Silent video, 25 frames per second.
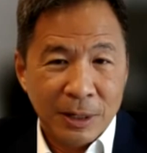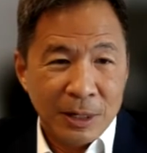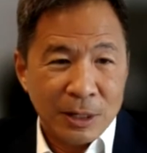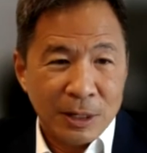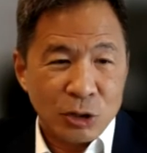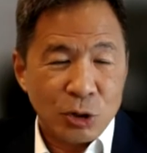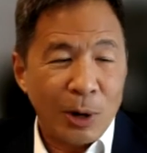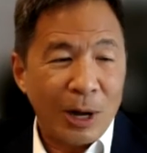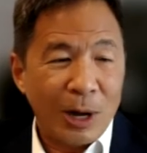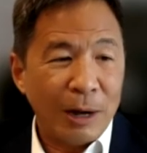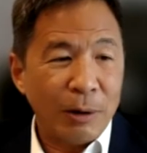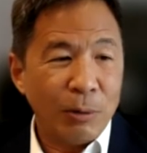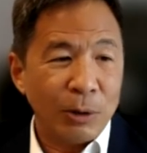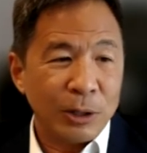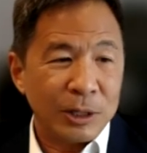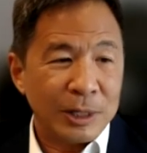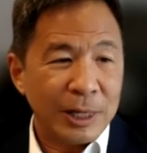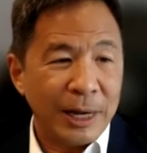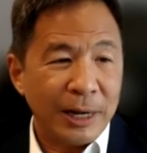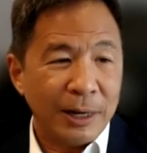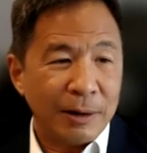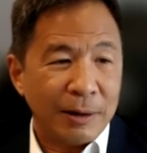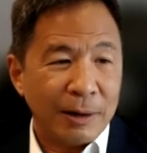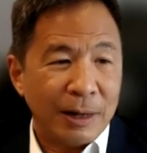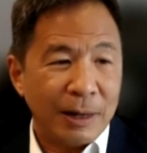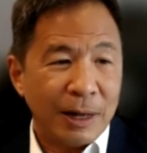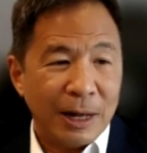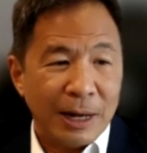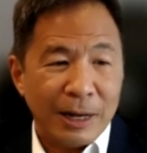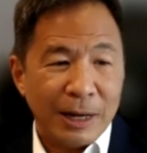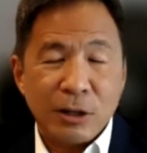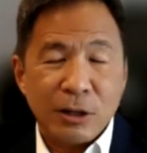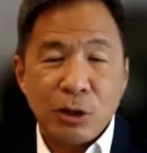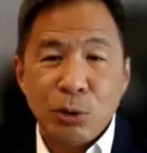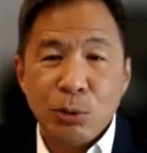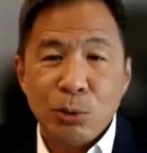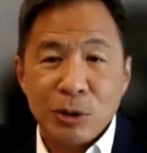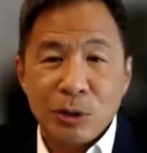So I would say
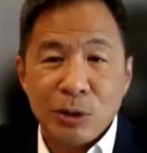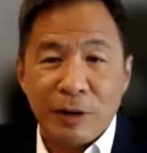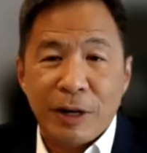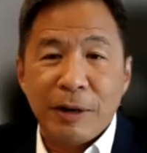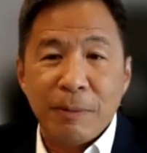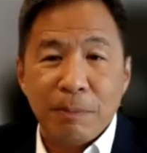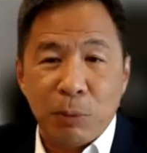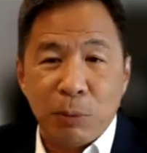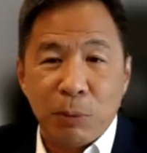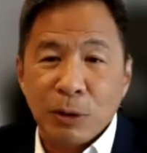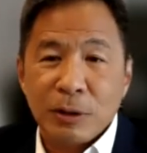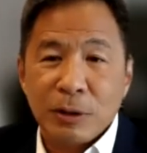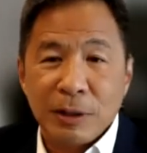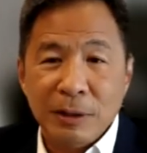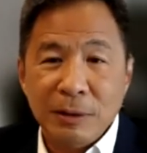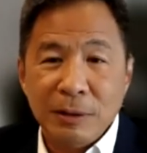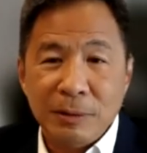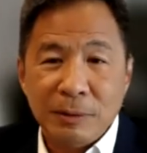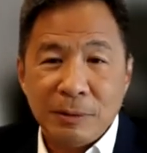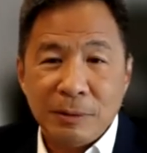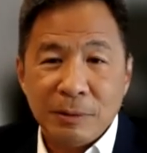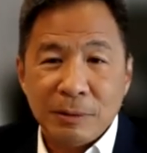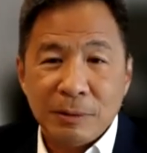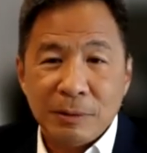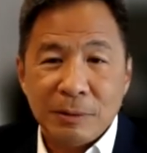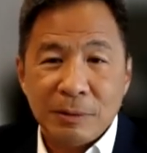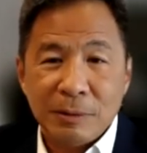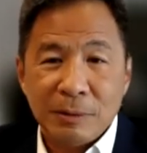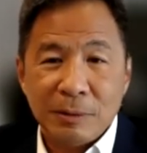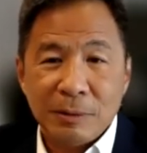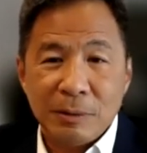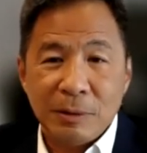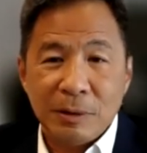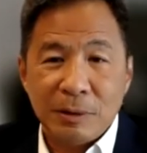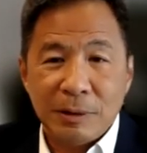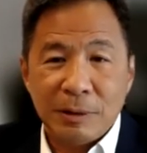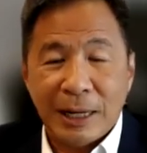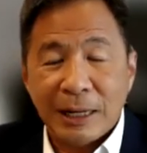IQ is very important,
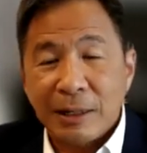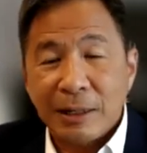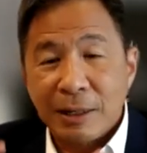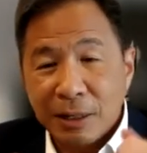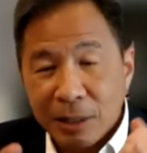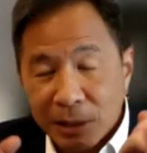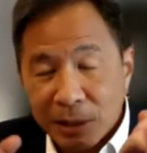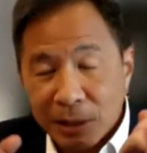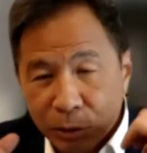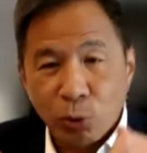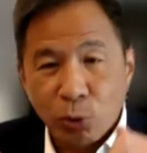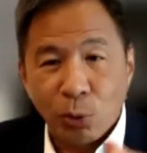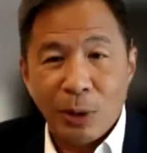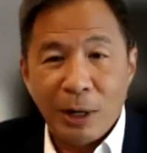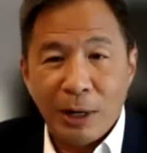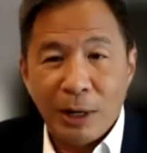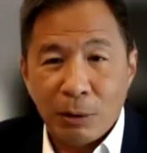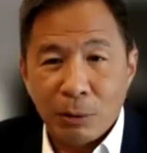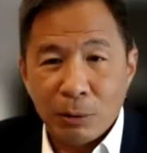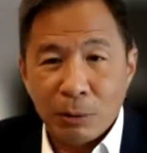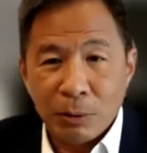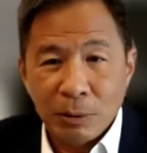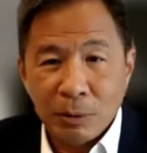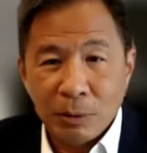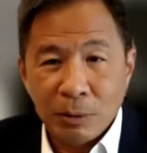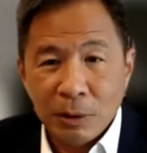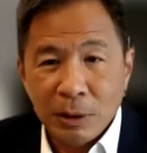technical know-how.